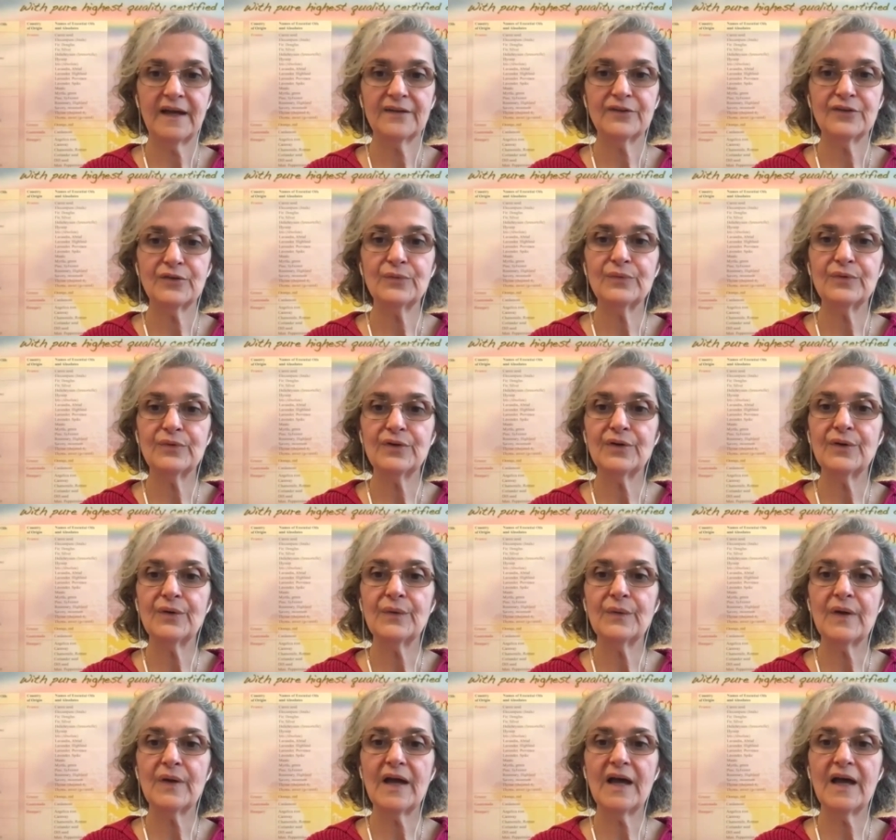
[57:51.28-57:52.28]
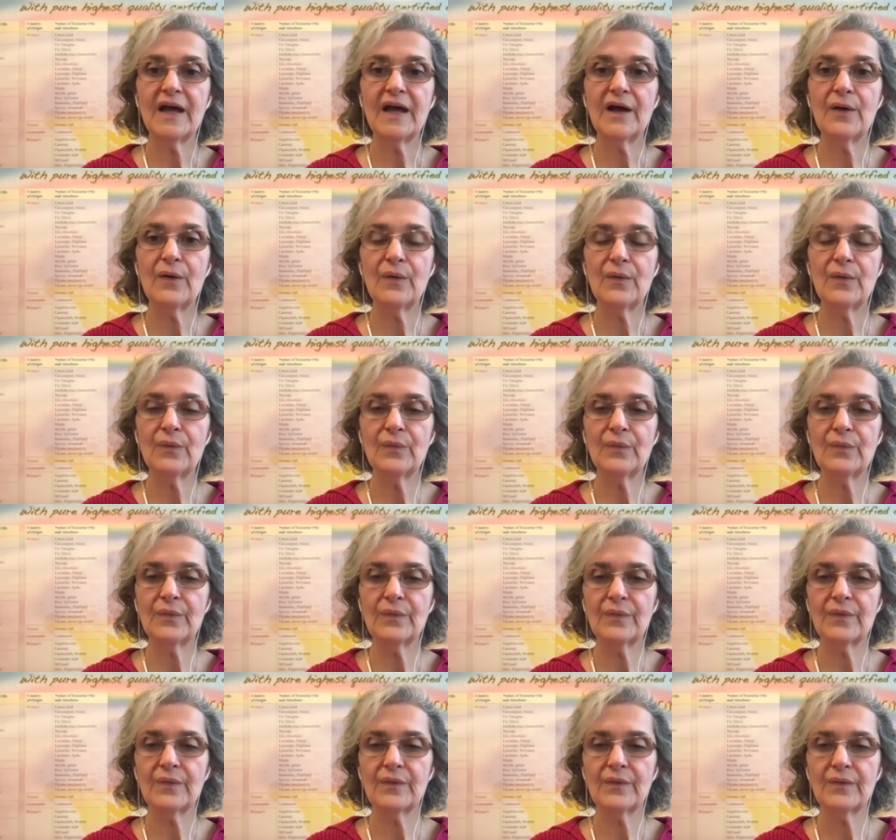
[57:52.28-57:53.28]
I don't know
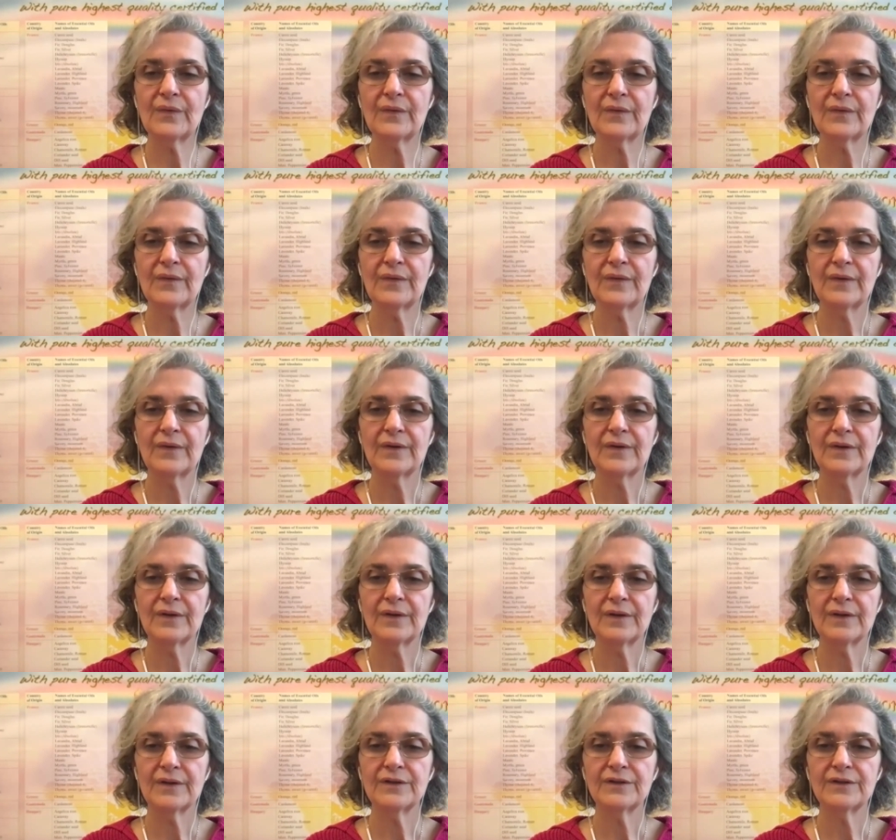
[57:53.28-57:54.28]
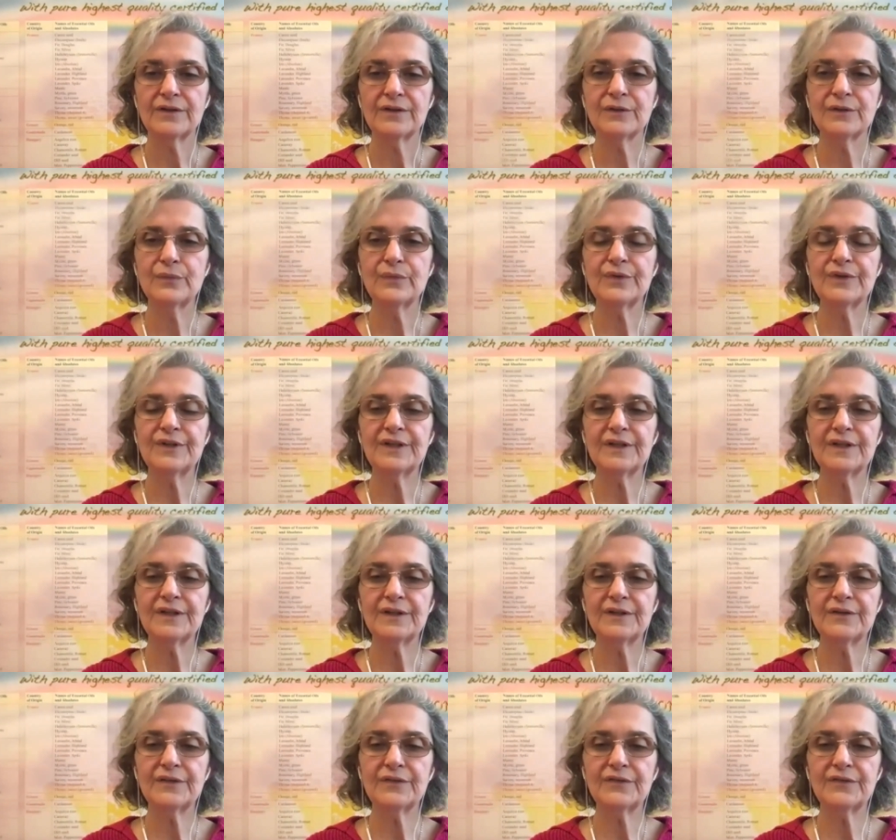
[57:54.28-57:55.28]
how you would
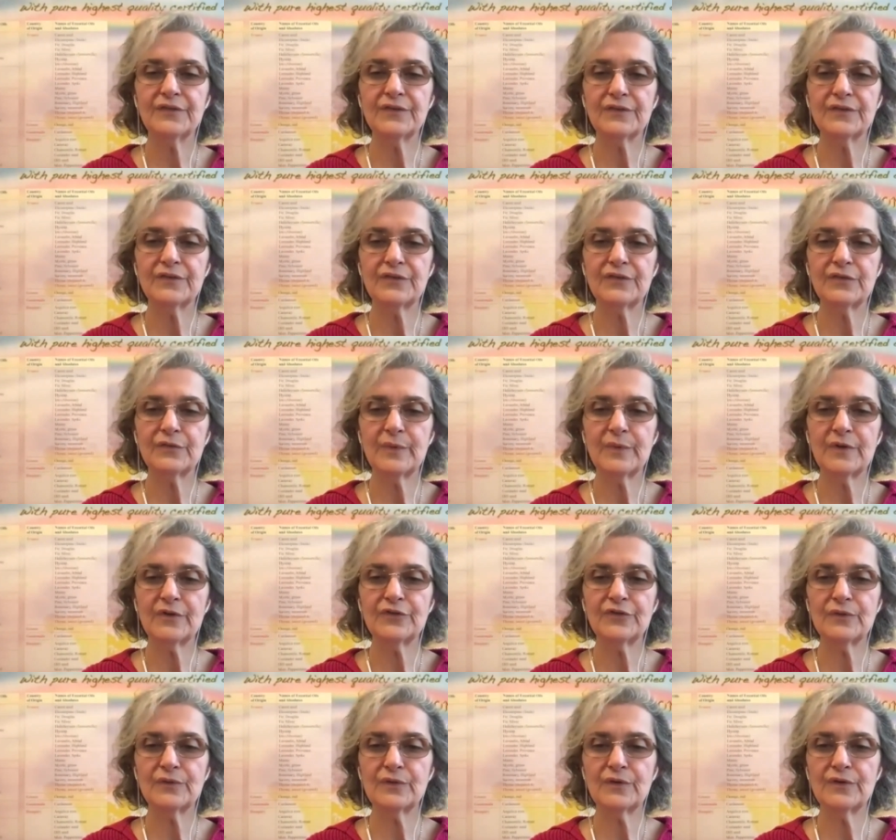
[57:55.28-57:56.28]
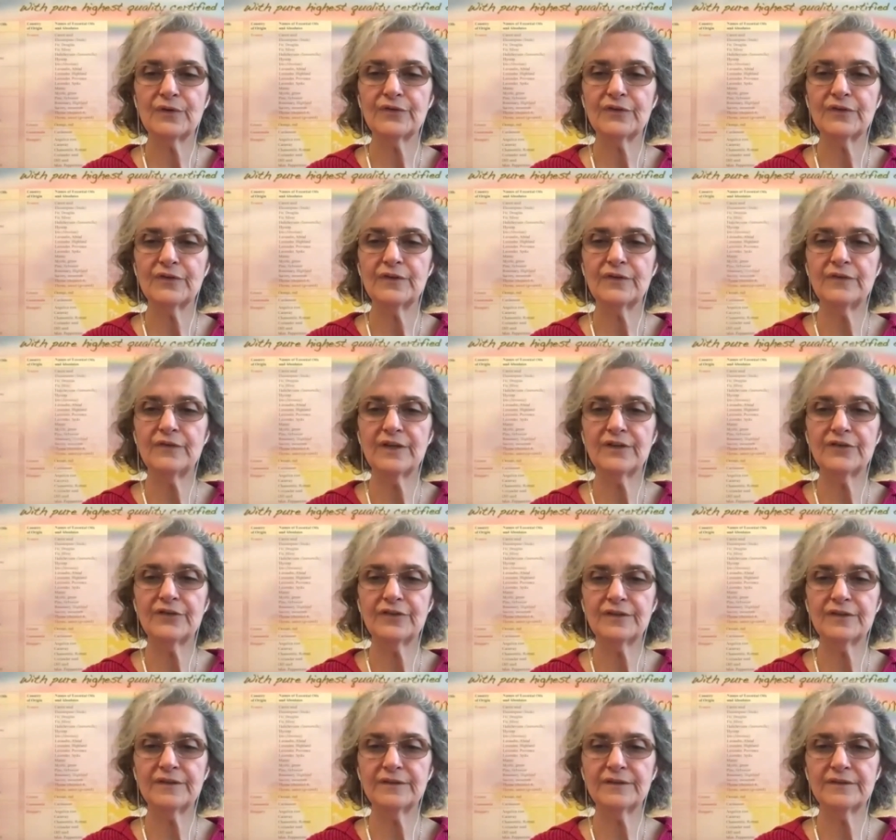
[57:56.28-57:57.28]
need special
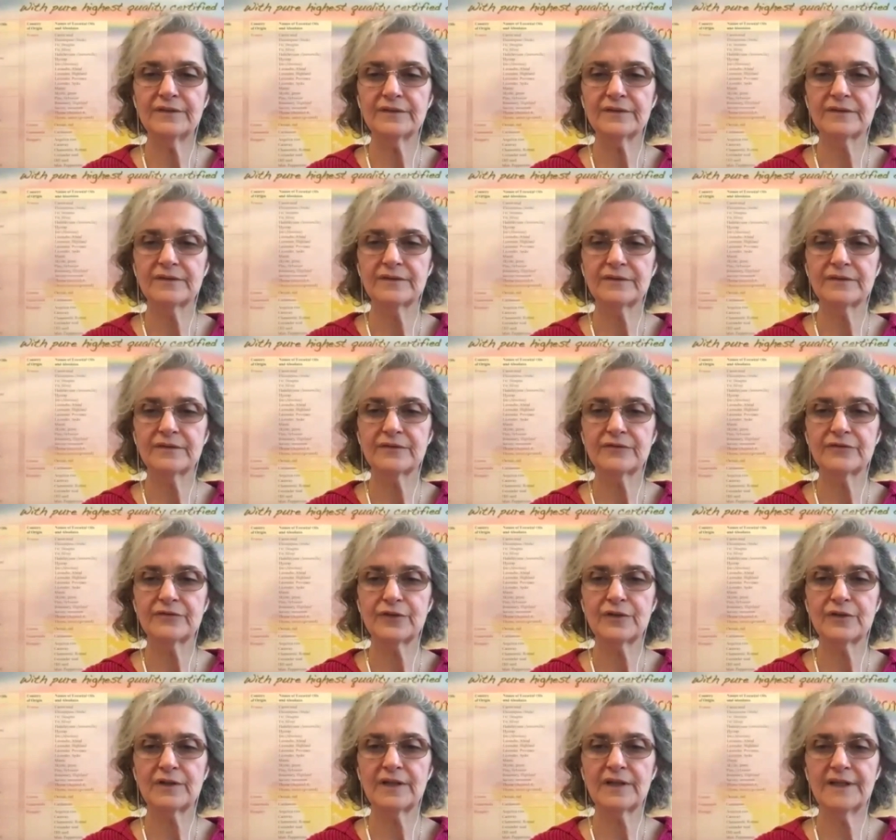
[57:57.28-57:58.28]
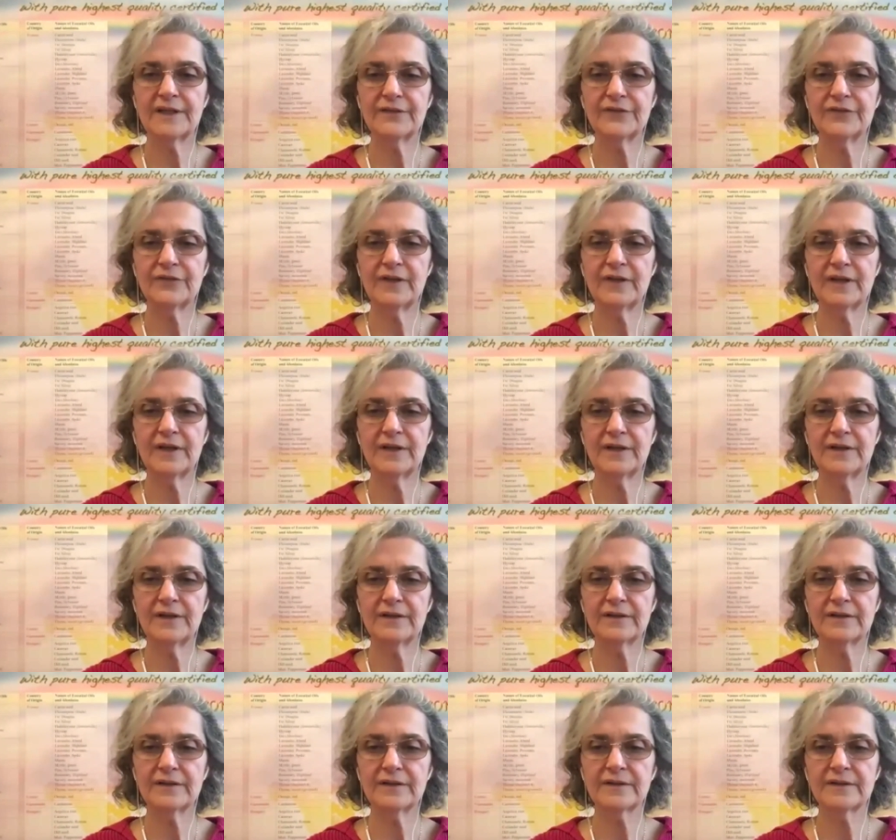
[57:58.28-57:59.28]
consideration for clients'
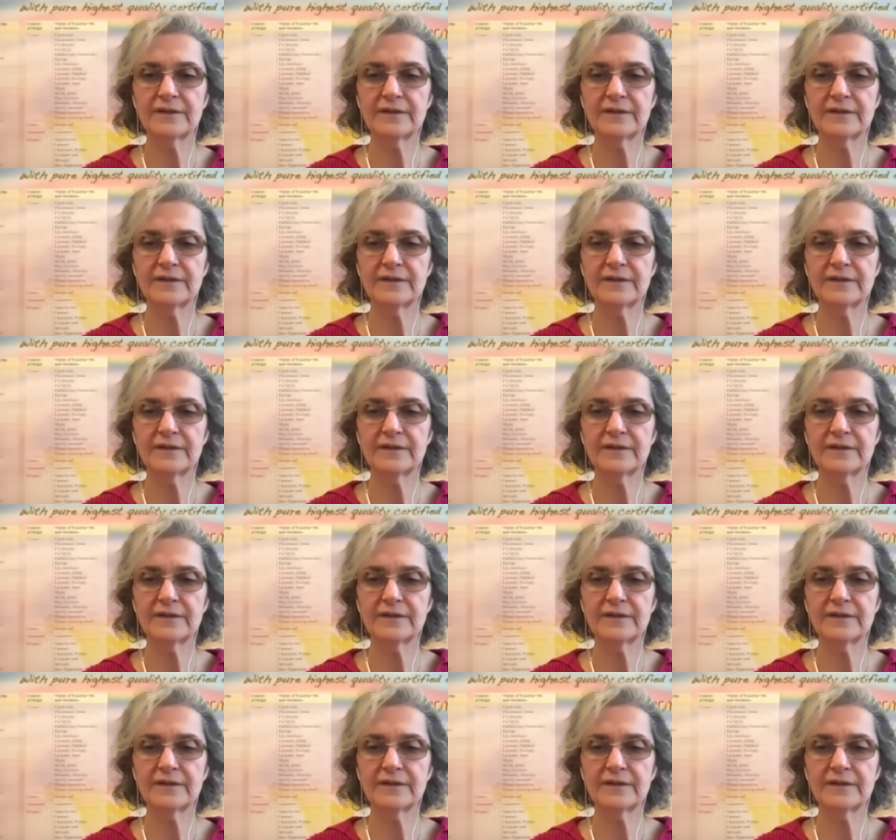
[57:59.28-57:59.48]
data.